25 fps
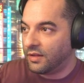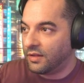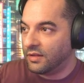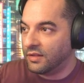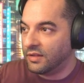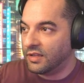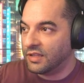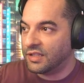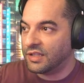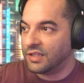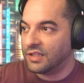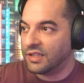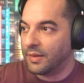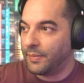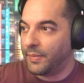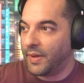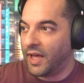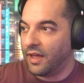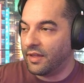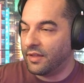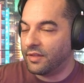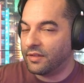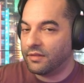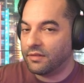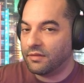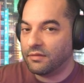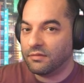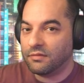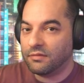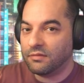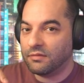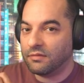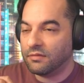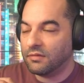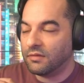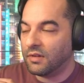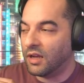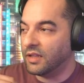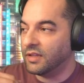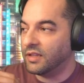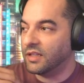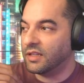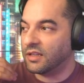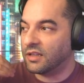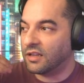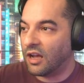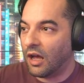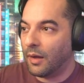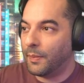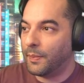This is the path. I
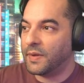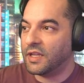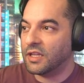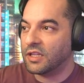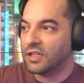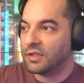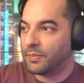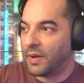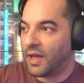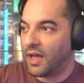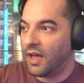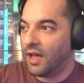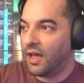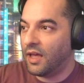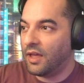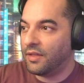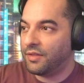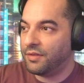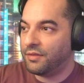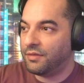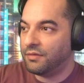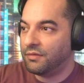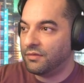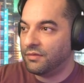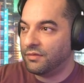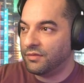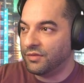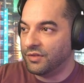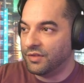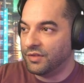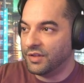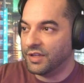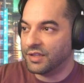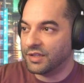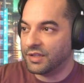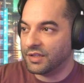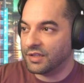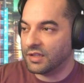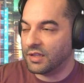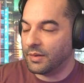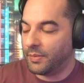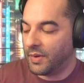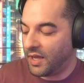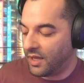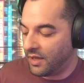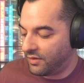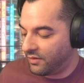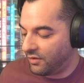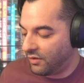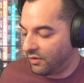did copy as path. This is the
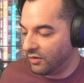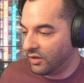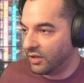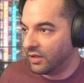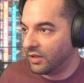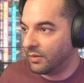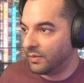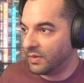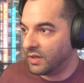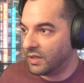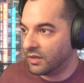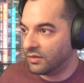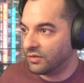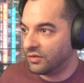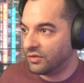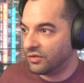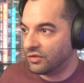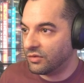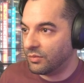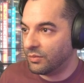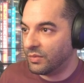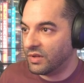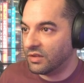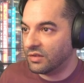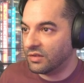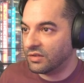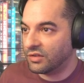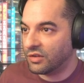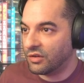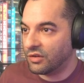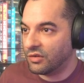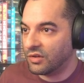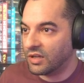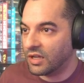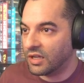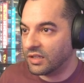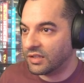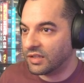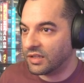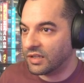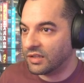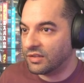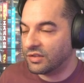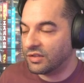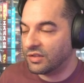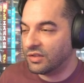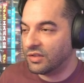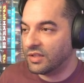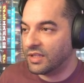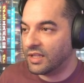path. Hold on, let me zoom in so you guys can
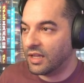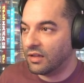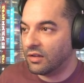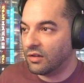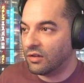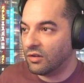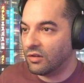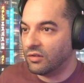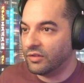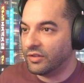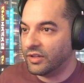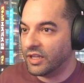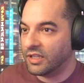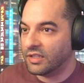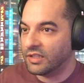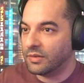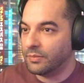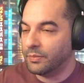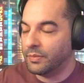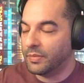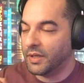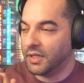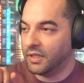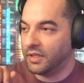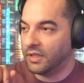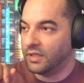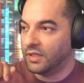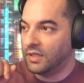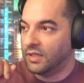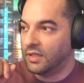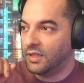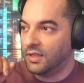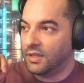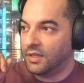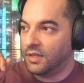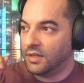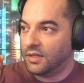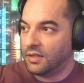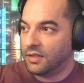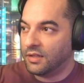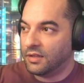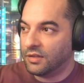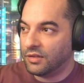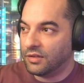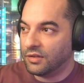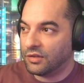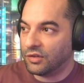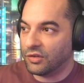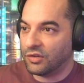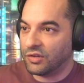see that all nice and big.
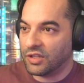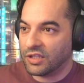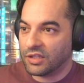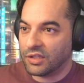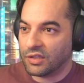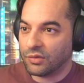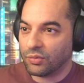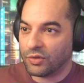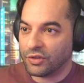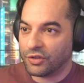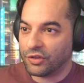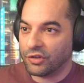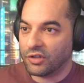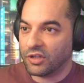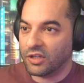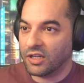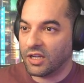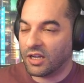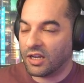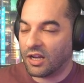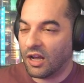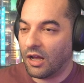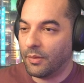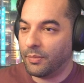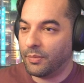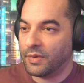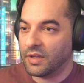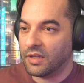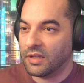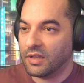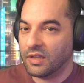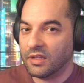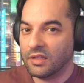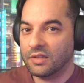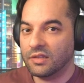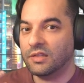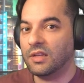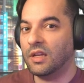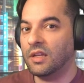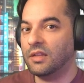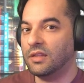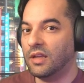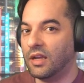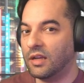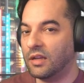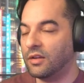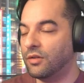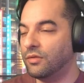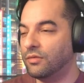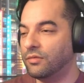So this is what you're going to copy inside
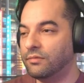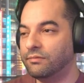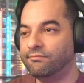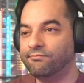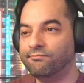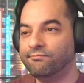that code.